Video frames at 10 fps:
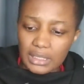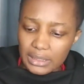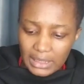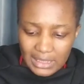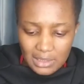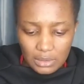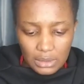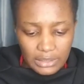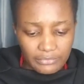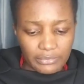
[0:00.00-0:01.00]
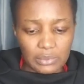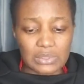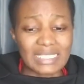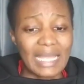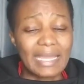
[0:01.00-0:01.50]
nettle leaf
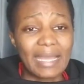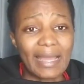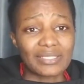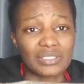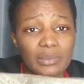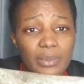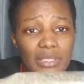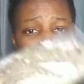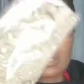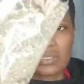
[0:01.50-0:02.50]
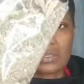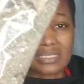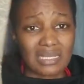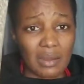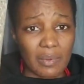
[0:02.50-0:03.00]
looks like. I actually bought this on
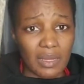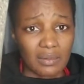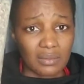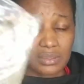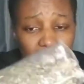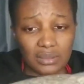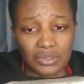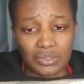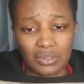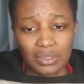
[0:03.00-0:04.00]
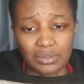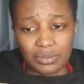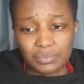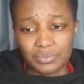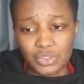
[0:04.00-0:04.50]
Taobao, and
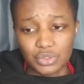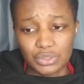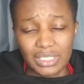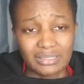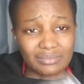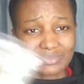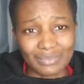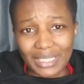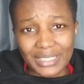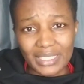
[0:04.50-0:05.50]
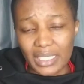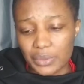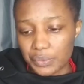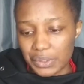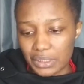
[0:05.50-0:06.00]
so you can get it
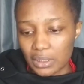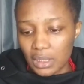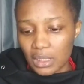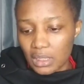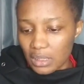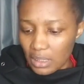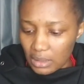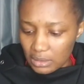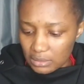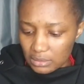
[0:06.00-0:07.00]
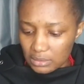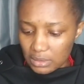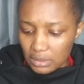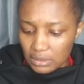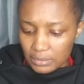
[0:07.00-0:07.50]
anywhere. And
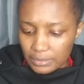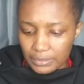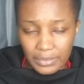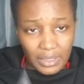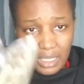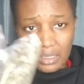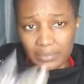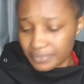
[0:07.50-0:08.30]
yeah,